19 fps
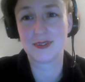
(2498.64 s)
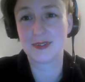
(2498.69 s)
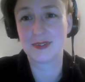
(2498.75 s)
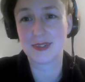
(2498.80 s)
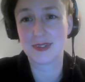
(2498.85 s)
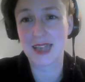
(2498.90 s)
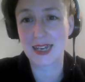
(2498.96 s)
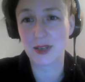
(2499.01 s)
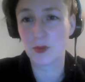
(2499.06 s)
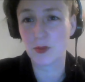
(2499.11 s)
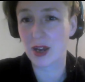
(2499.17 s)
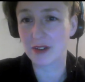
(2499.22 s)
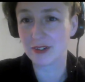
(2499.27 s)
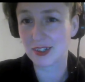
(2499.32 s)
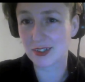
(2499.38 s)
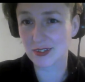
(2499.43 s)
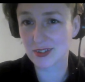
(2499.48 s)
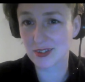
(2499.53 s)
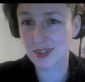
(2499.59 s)
anywhere
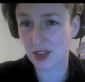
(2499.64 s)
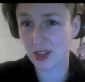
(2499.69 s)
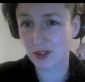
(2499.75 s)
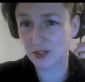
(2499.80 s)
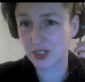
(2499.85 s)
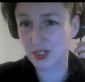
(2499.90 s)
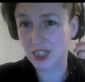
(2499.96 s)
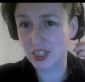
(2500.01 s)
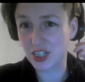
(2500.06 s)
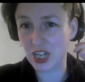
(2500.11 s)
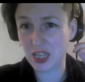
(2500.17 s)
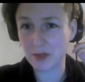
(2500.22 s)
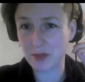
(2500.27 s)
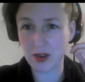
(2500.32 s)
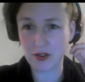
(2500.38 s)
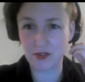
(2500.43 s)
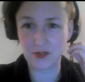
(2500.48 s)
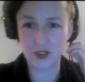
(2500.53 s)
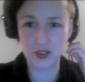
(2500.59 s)
else. So check them
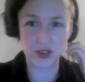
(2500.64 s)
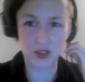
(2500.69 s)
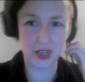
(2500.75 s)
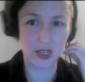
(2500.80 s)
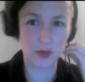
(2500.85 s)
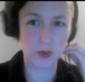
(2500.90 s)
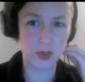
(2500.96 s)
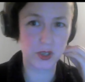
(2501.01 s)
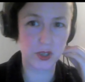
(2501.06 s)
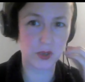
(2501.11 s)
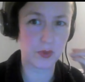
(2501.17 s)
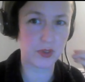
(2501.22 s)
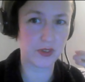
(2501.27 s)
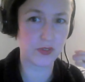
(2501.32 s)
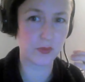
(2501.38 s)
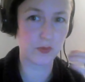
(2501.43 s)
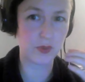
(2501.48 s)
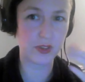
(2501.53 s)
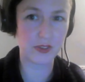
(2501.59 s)
out if you're doing any work
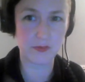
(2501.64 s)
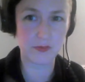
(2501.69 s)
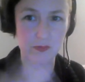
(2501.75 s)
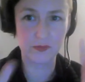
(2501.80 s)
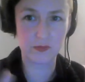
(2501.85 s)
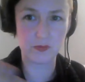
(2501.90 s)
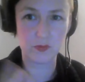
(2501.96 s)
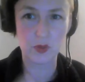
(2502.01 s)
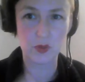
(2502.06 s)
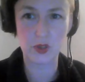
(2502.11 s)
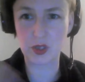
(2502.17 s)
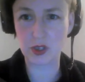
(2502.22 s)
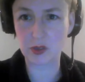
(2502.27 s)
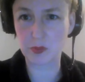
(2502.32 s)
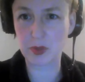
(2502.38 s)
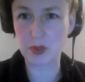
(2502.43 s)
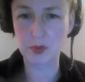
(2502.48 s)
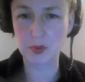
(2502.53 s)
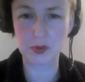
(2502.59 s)
with young
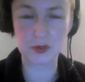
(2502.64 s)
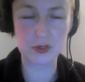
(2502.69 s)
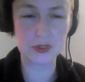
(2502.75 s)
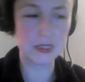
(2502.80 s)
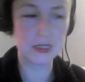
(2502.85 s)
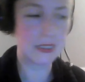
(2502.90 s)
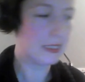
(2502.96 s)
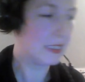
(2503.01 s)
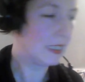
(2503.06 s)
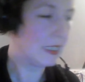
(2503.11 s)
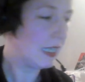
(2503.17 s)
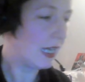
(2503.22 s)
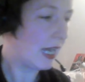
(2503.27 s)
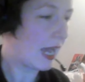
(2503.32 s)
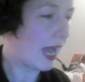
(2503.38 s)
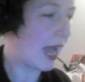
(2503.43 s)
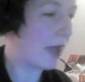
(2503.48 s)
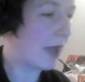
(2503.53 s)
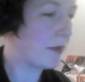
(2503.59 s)
people.
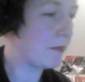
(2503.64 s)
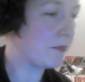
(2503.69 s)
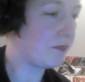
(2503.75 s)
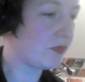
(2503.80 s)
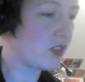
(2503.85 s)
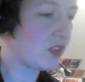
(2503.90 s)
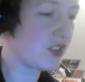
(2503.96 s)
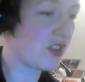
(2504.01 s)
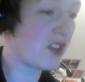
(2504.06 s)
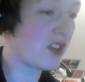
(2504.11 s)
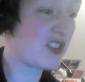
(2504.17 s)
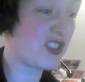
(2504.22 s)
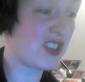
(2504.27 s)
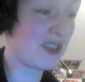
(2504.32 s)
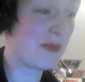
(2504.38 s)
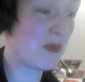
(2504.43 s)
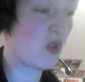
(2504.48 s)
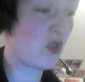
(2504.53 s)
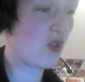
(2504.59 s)
So those are
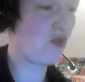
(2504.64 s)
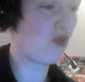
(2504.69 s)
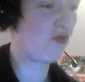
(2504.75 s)
some more